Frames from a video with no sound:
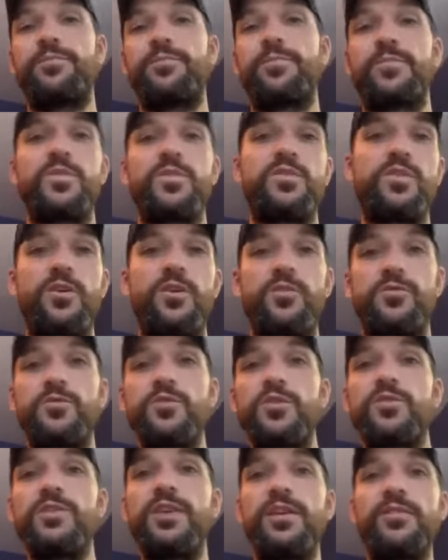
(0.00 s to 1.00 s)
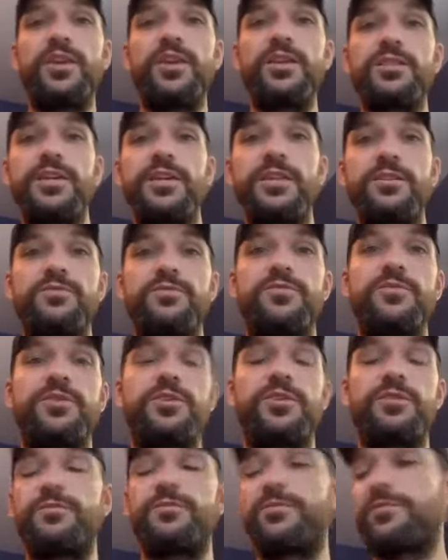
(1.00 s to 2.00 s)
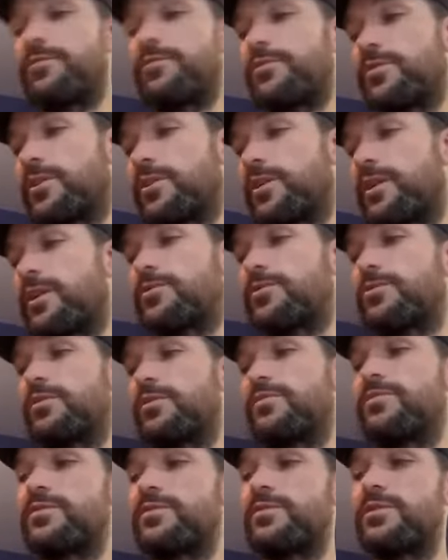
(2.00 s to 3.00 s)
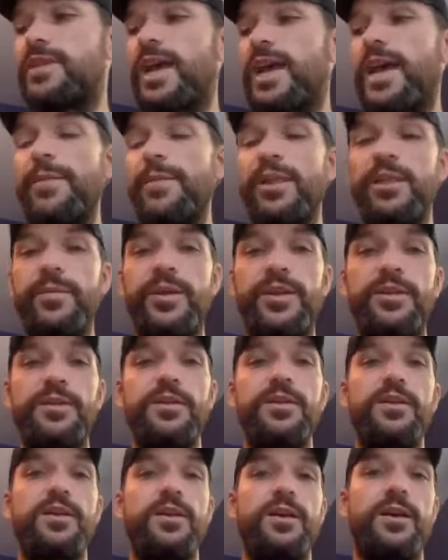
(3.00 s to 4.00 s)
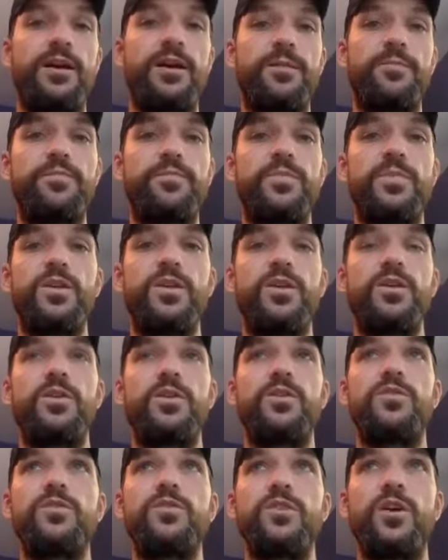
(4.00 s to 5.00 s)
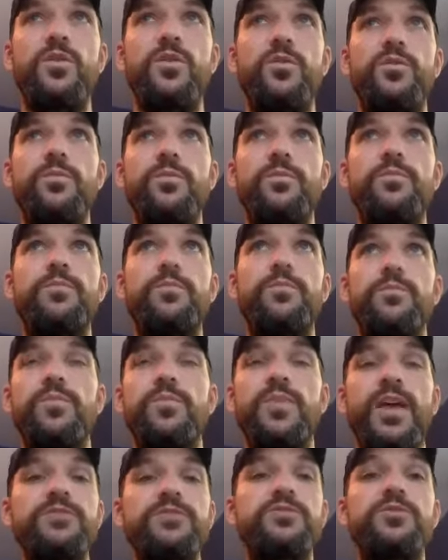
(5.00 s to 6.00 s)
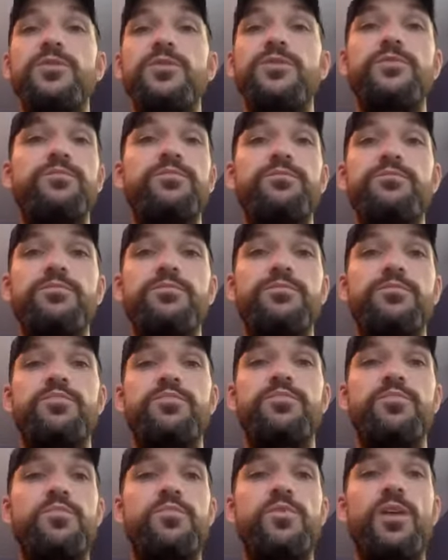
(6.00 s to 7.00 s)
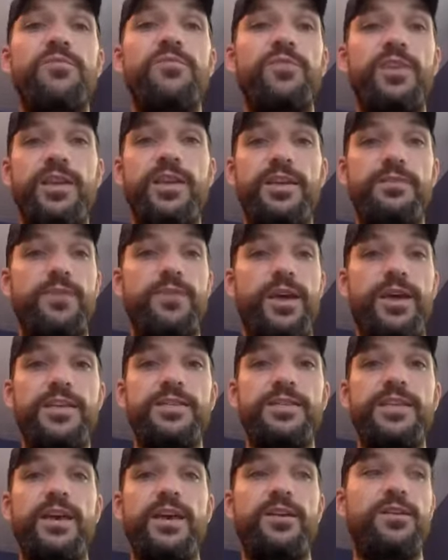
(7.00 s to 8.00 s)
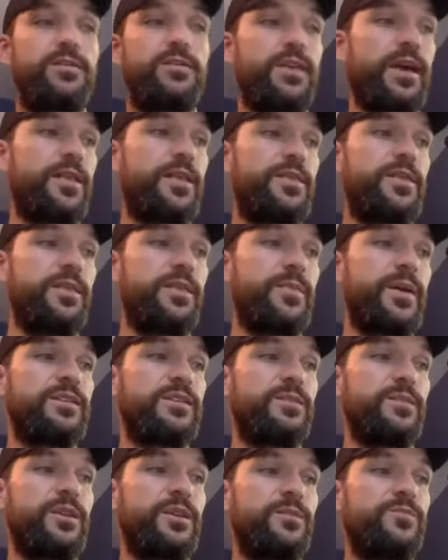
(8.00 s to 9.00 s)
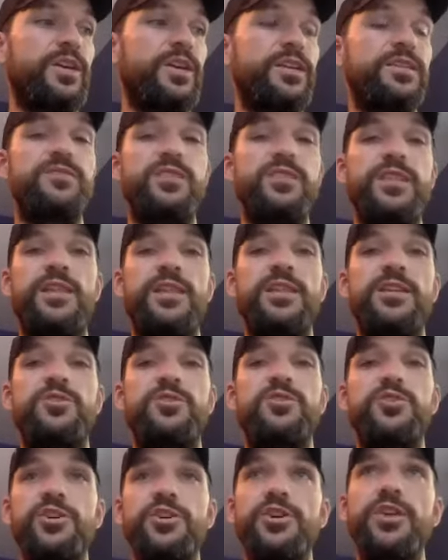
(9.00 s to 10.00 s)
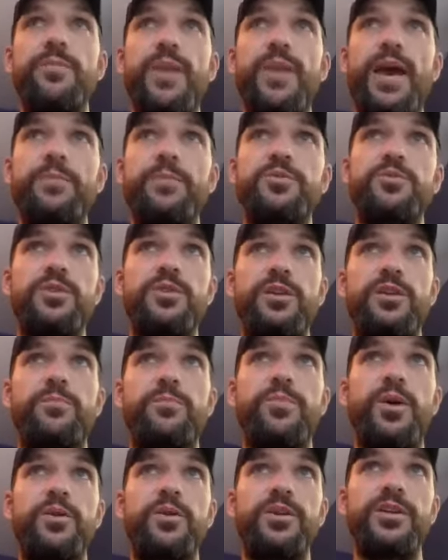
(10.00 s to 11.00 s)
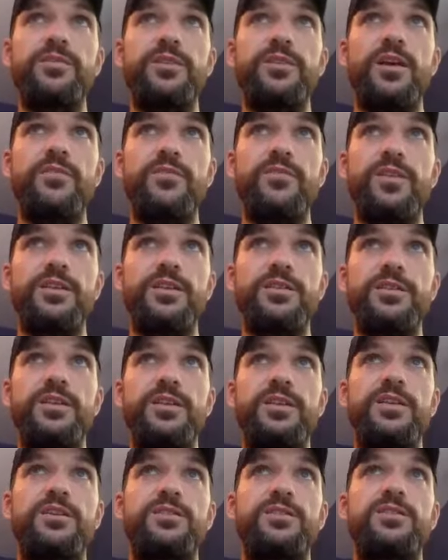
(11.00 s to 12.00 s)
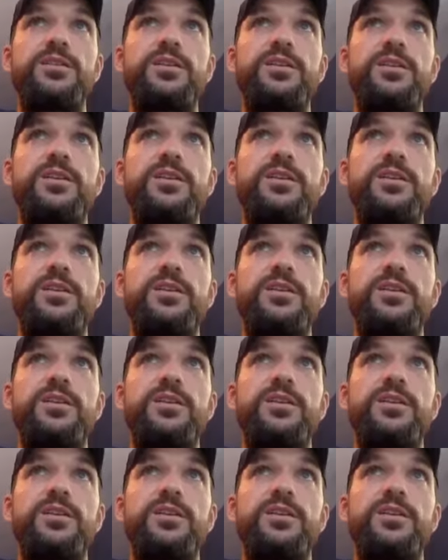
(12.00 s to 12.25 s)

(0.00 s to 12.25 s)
So just giving a sense for a sort of time element. So that's sort of roughly, I guess, how to think about some of the objectives. And then the journey map sort of component of this is